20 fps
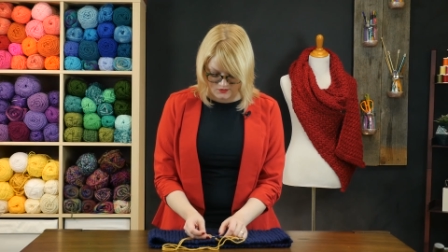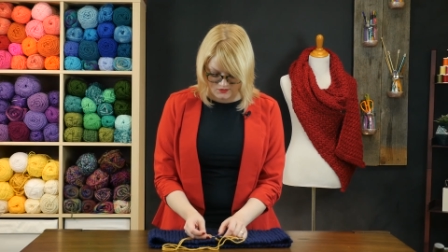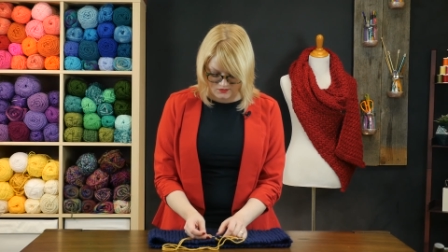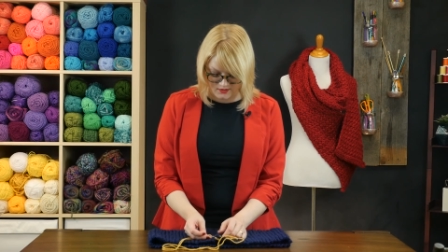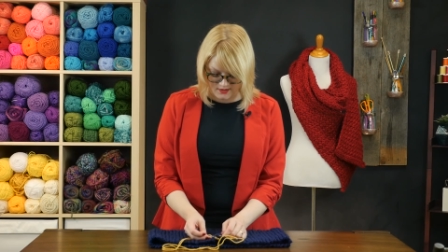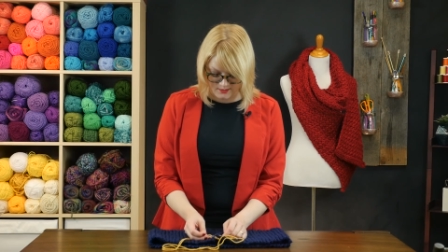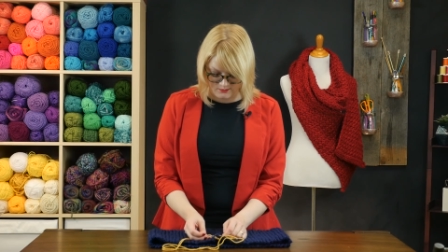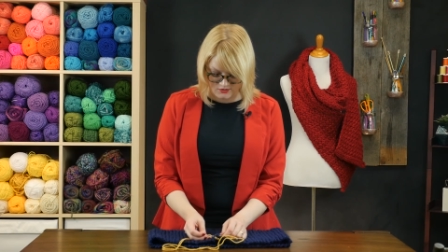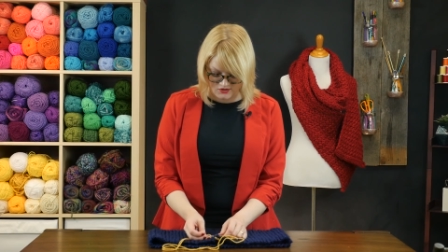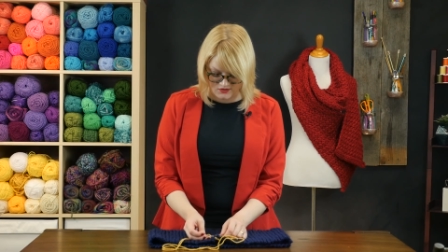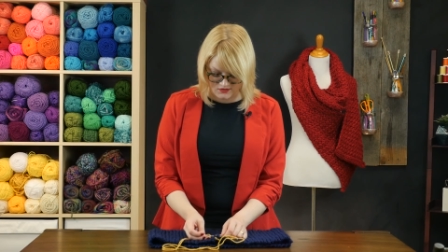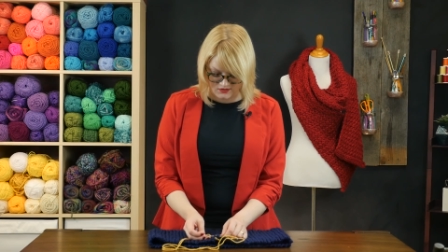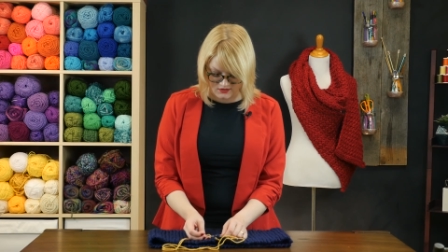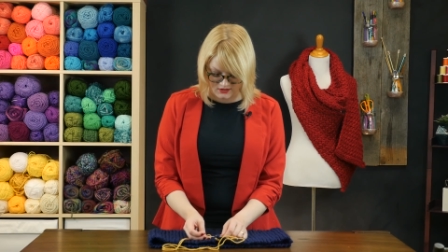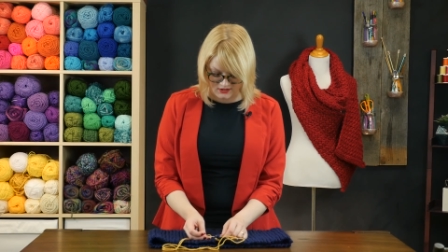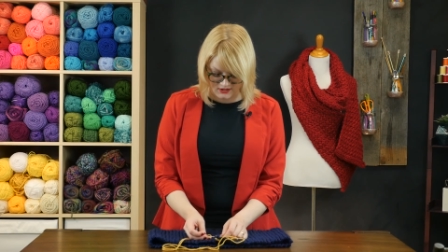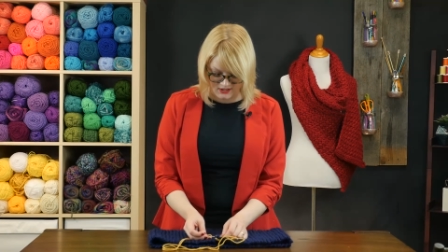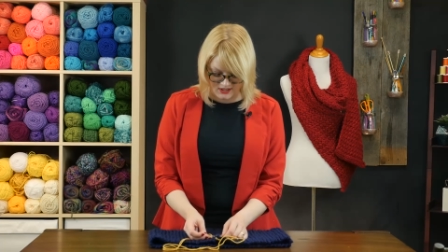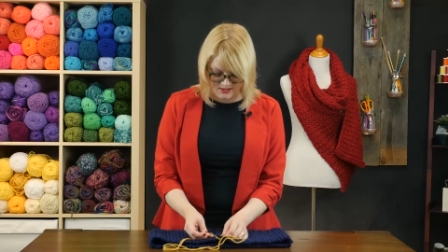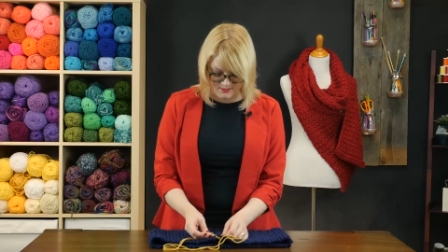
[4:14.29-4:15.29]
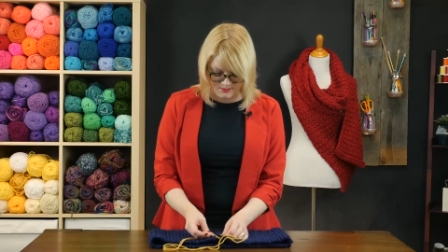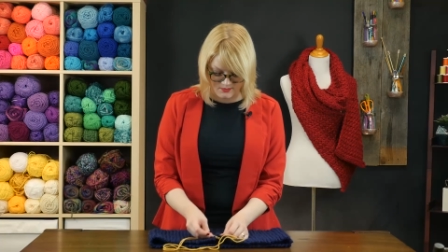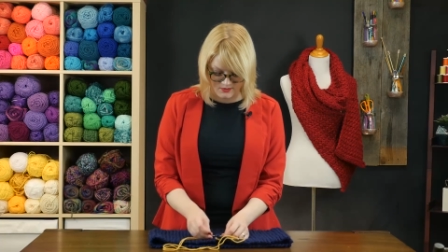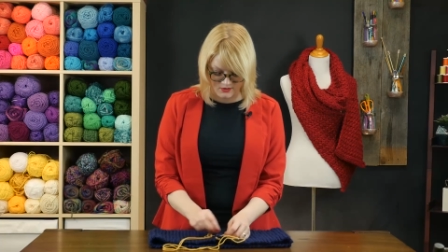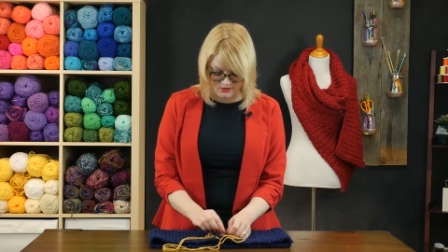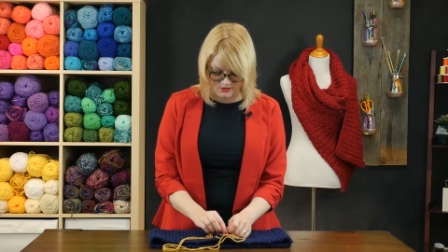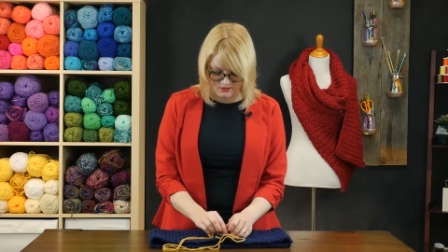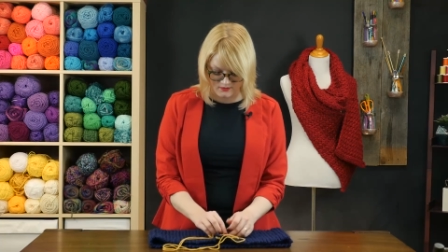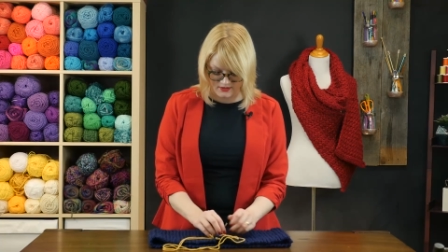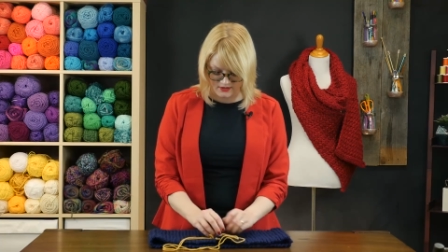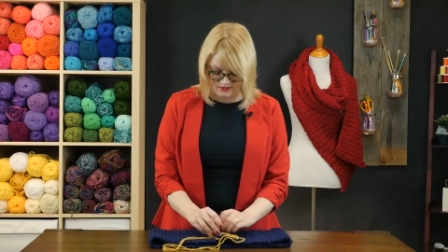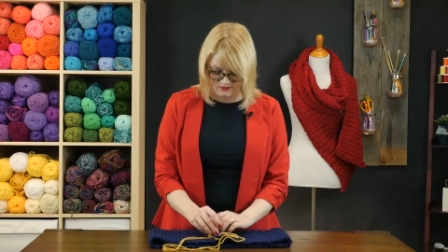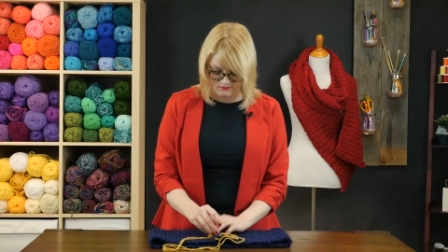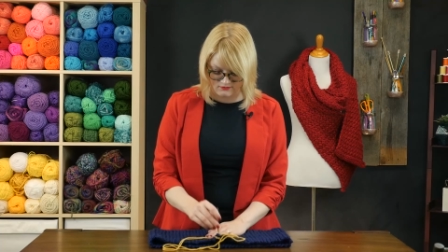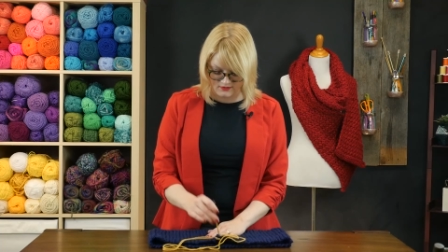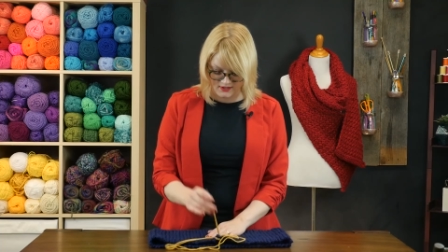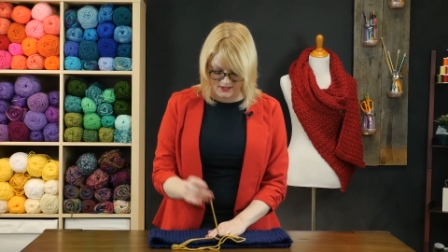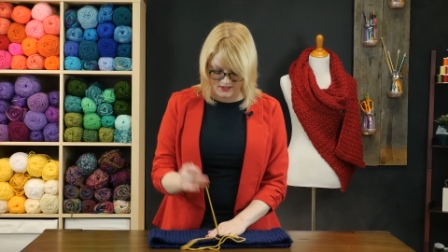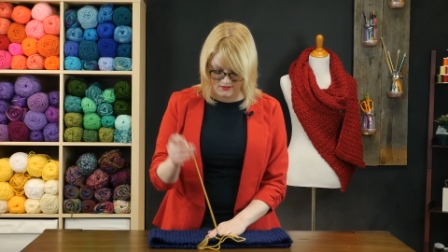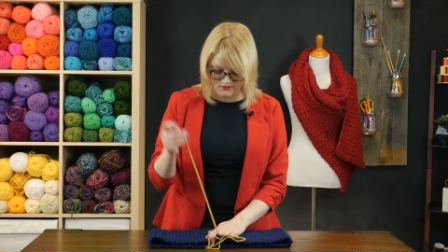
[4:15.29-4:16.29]
so I'm just going to keep going
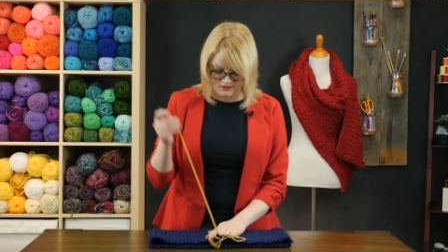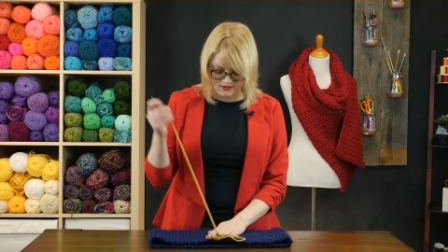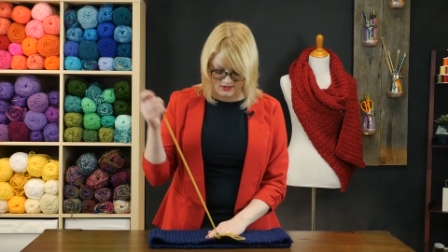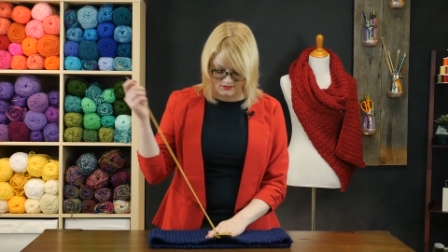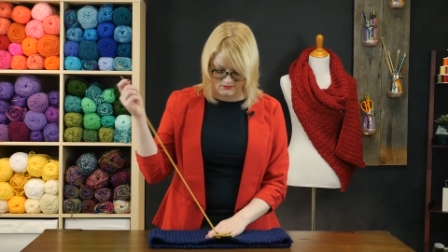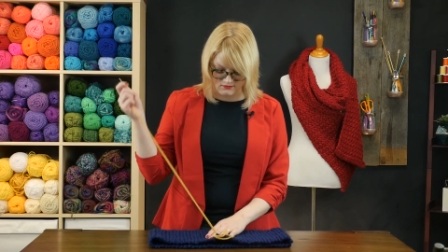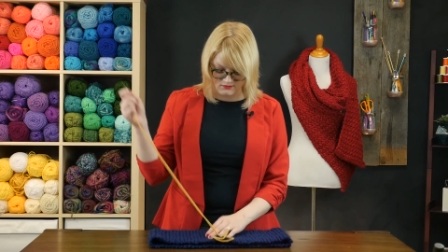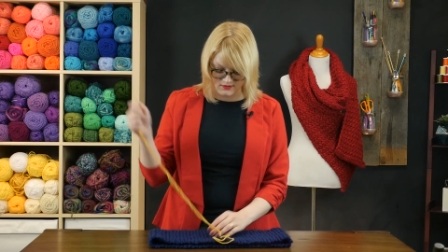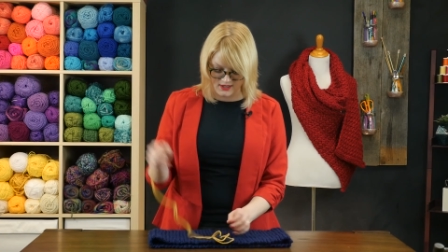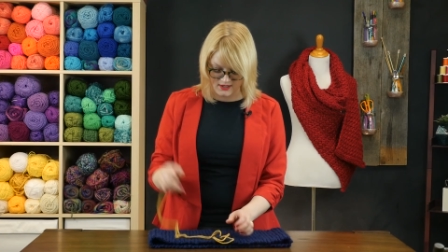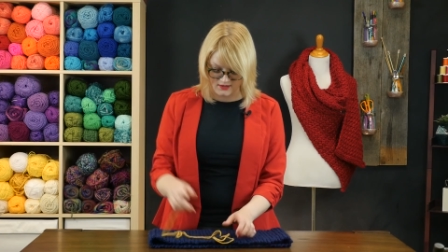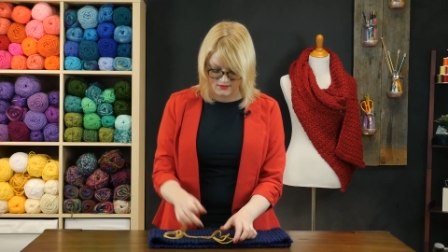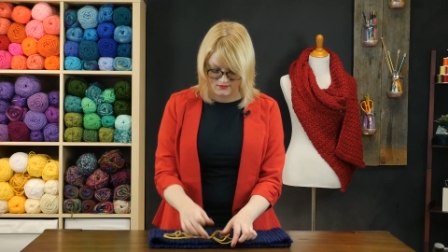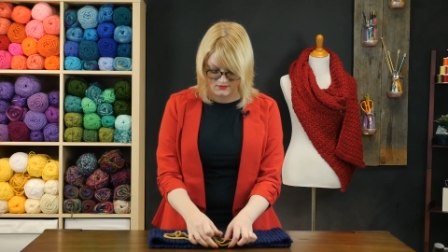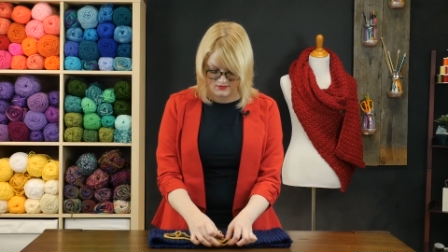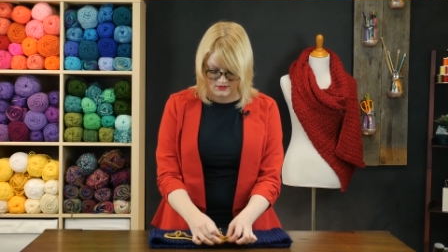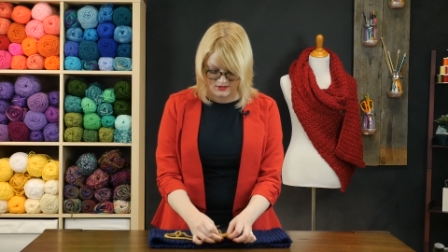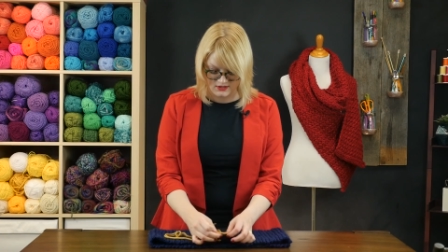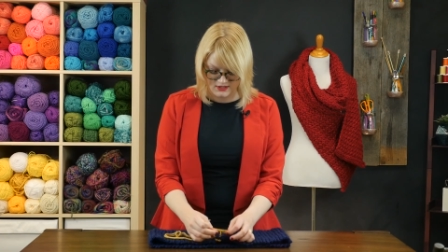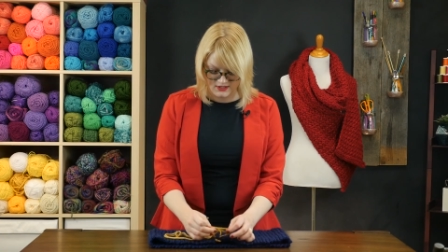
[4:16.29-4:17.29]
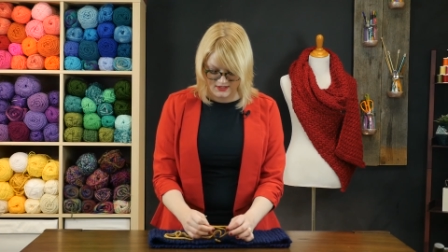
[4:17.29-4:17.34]
around and around